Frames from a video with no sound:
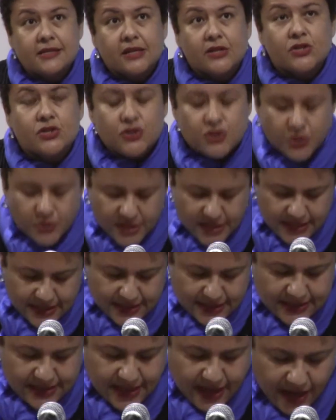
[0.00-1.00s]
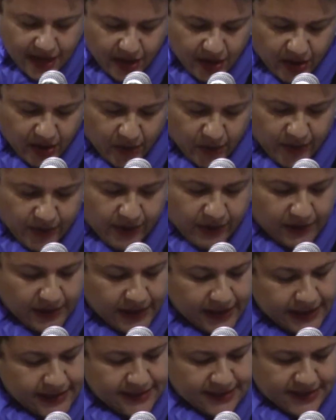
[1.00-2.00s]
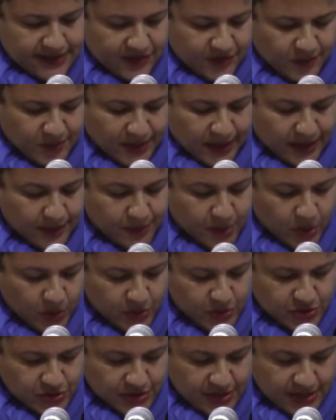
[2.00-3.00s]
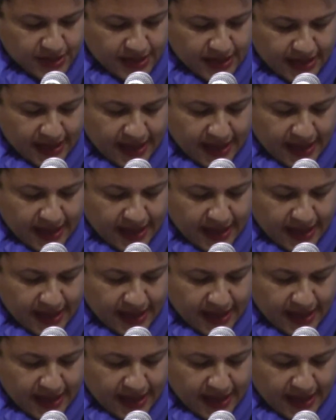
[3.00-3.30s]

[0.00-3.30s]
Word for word: such studious care with our legacy of black poetry,